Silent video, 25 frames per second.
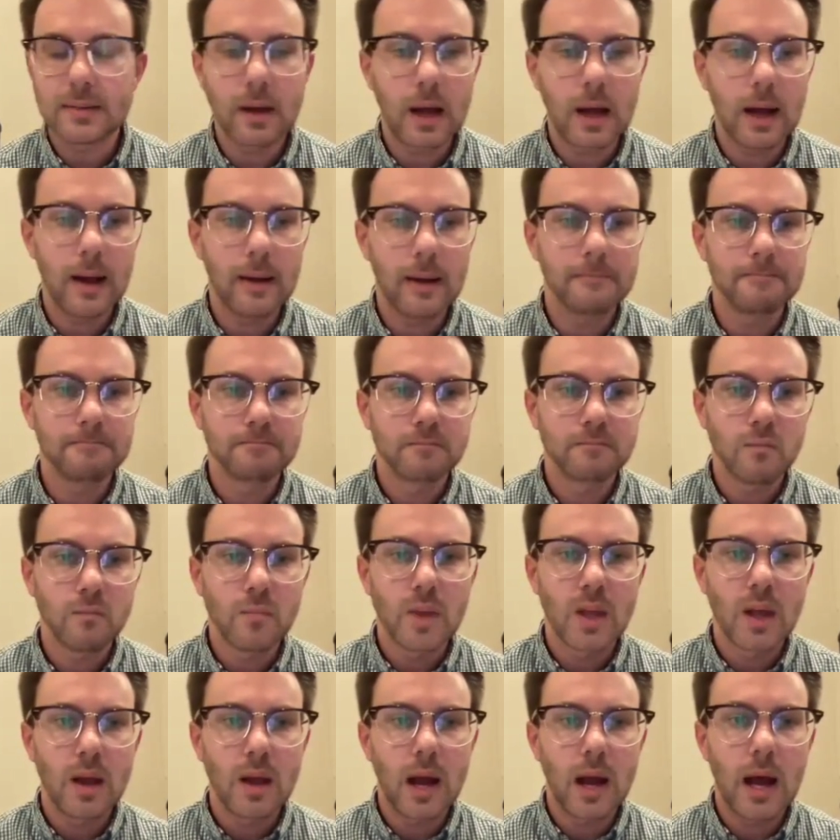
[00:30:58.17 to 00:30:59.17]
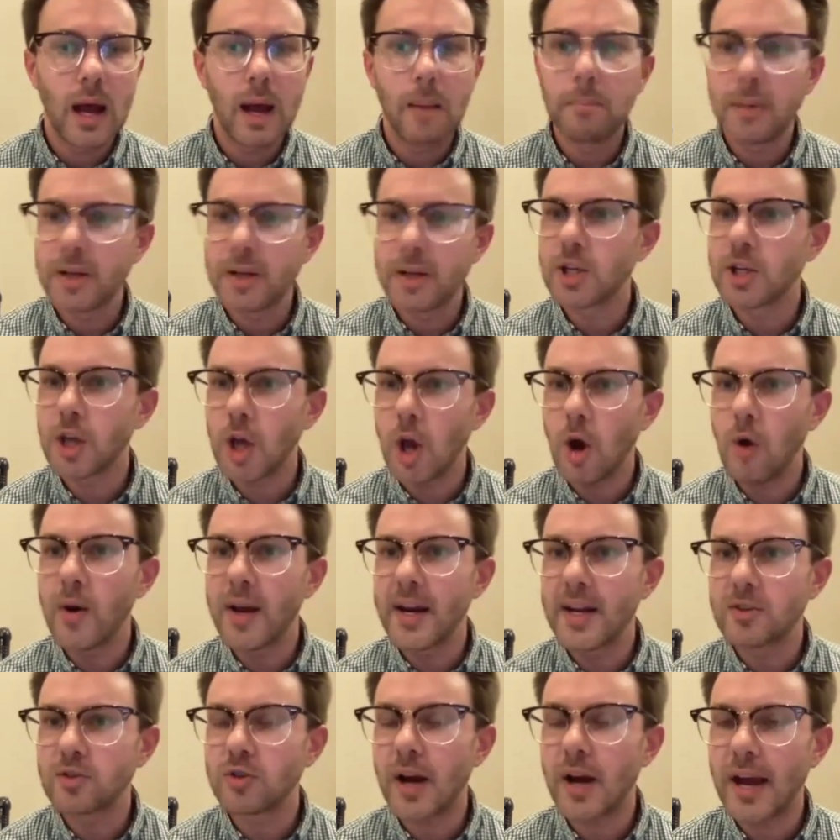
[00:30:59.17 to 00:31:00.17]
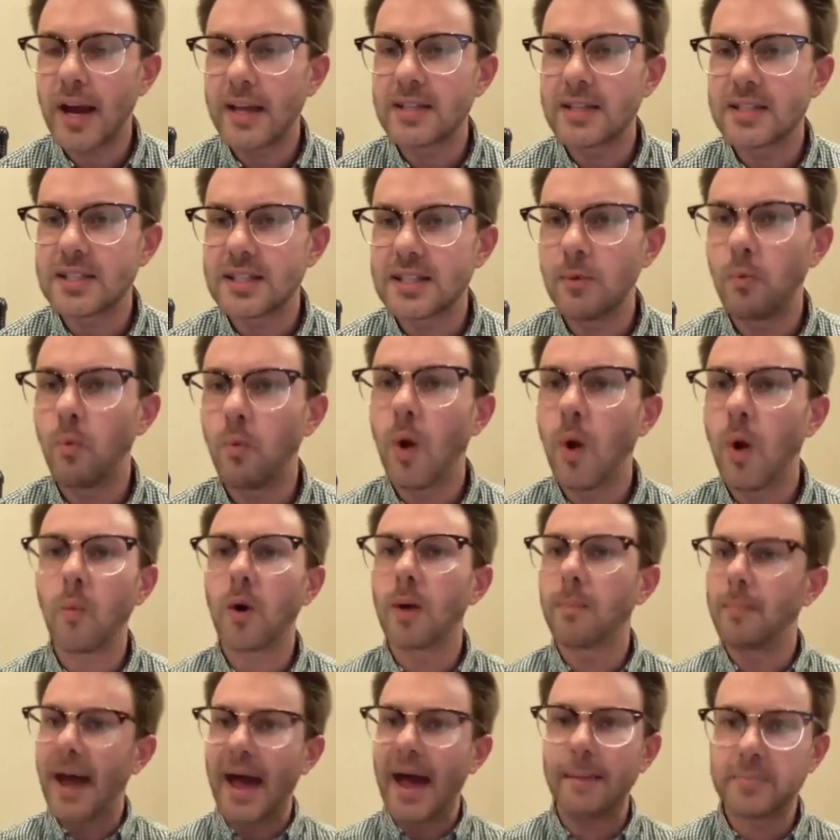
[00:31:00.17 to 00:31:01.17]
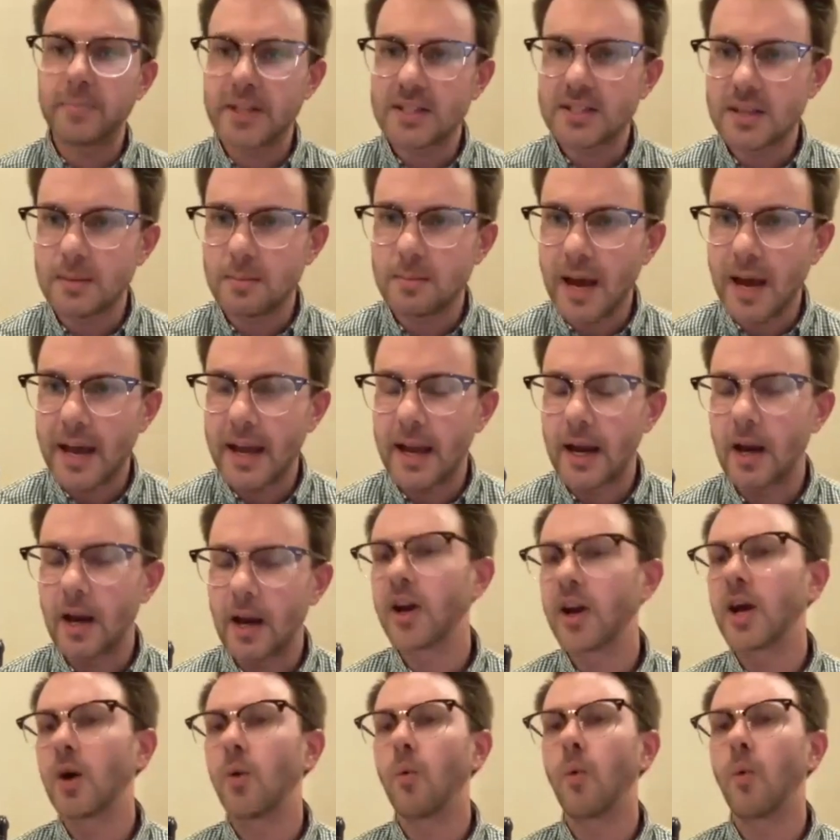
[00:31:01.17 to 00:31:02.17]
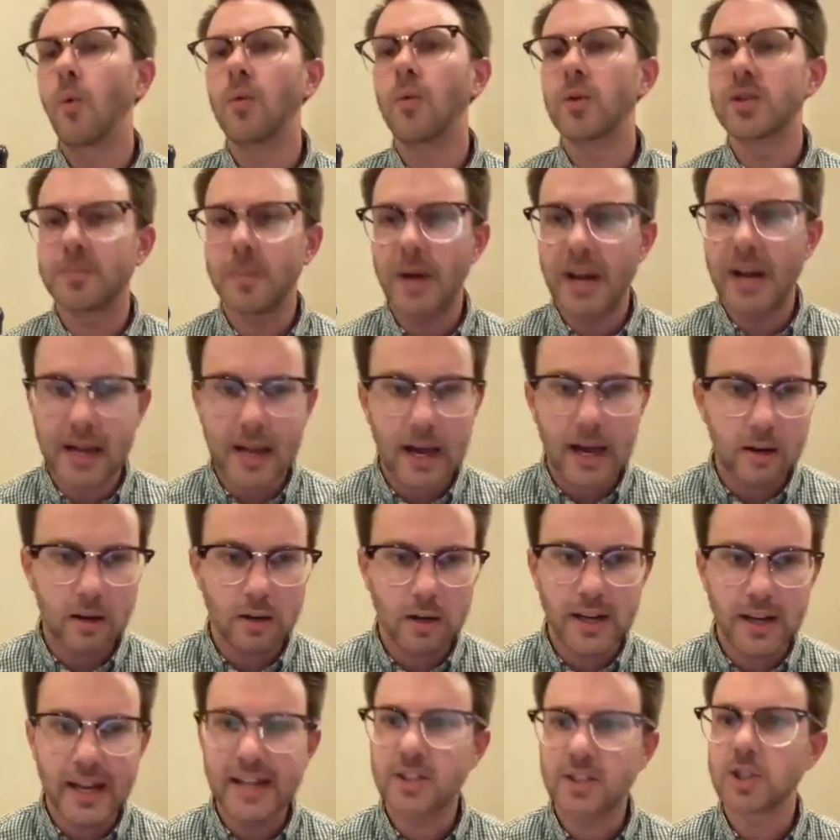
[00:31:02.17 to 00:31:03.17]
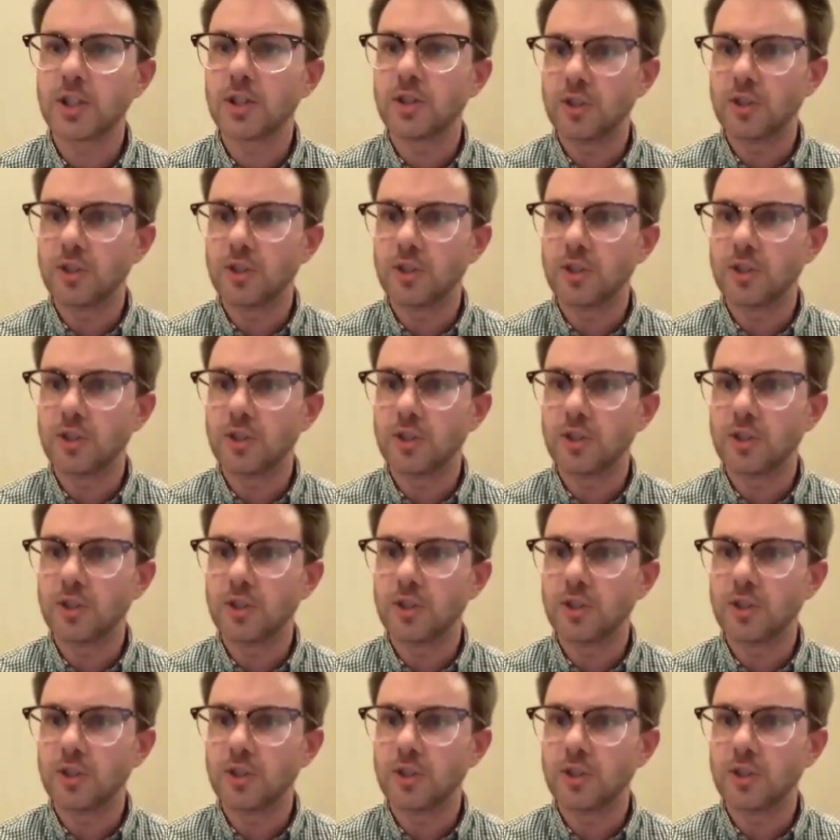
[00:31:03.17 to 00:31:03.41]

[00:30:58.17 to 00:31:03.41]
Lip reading: But to go in and try and see what were Baptists in my area, what was my congregation